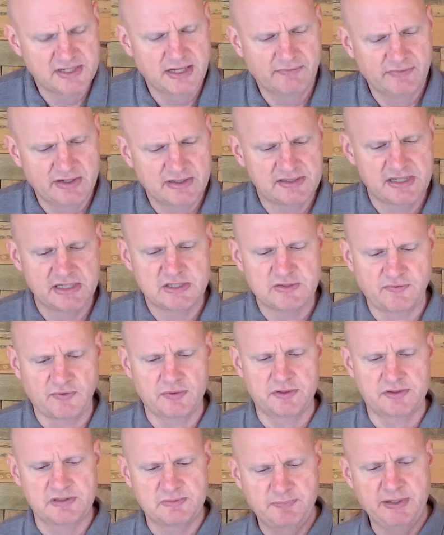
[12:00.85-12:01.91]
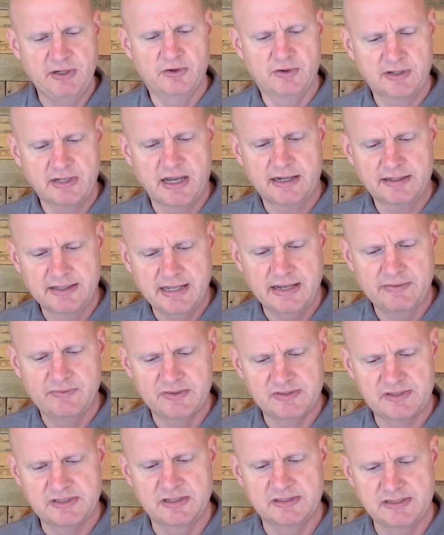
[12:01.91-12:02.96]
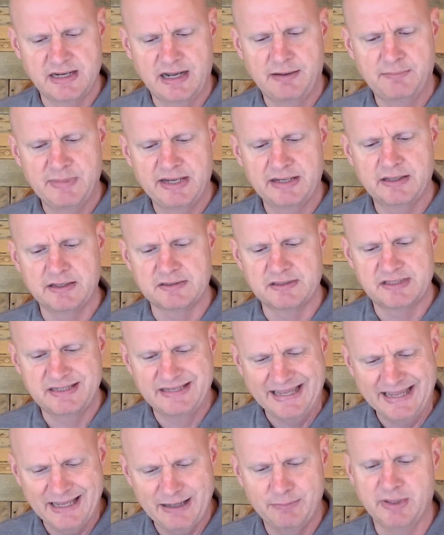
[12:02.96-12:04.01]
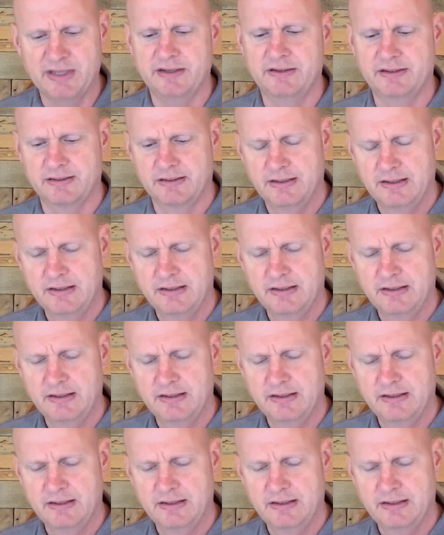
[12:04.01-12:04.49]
7, it says, "For the Spirit God gave us does not make us timid."